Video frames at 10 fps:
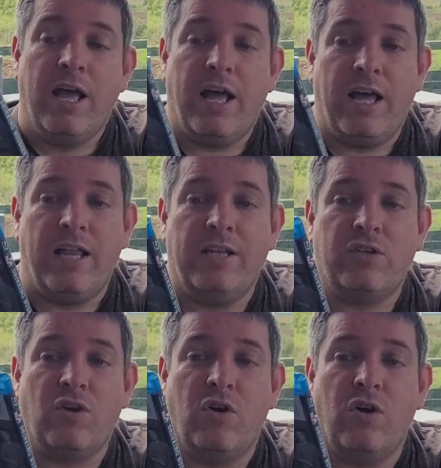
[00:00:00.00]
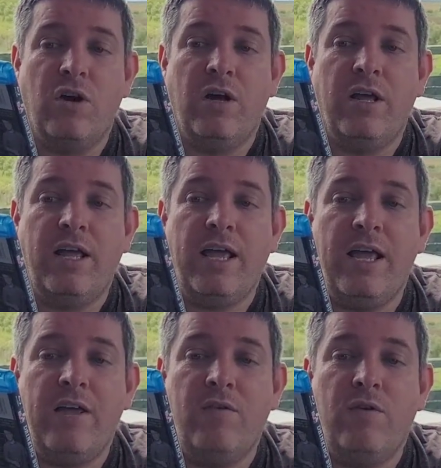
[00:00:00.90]
And it's got
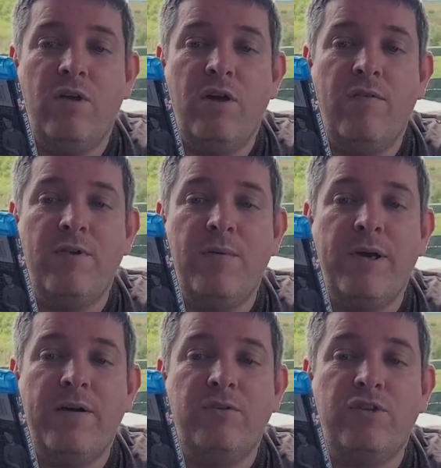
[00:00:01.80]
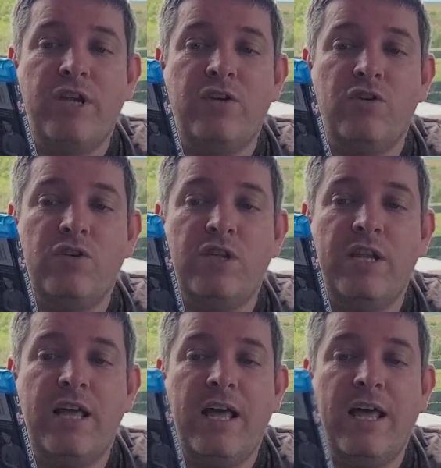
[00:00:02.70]
Olivia Wilde, Jake Johnson,
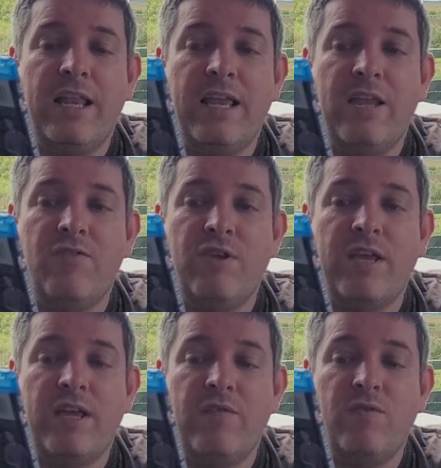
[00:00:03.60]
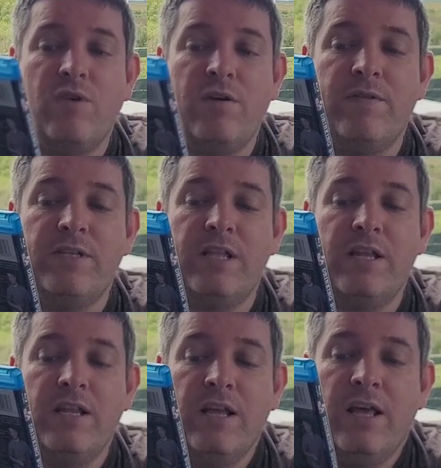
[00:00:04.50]
Anna Kendrick and Ron Livingston.
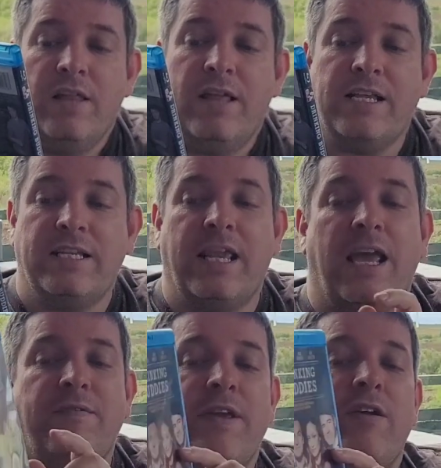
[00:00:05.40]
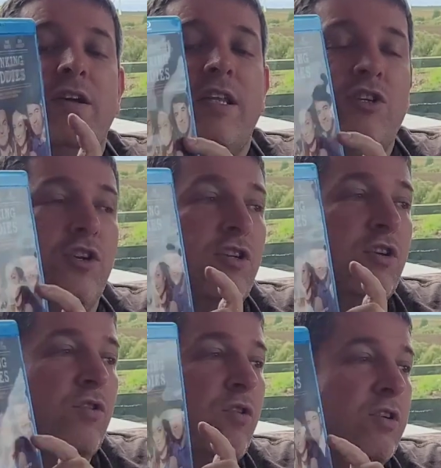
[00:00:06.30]
That's the guy for early edition, is
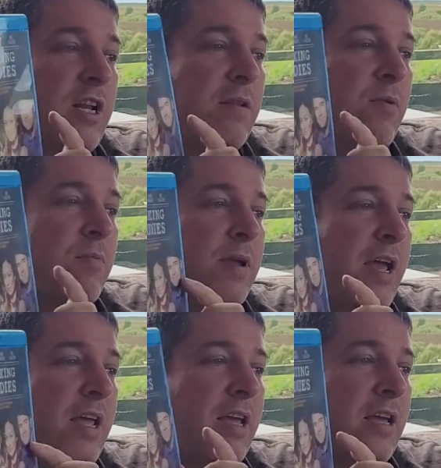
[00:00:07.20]
it not? Or is that the bomb guy?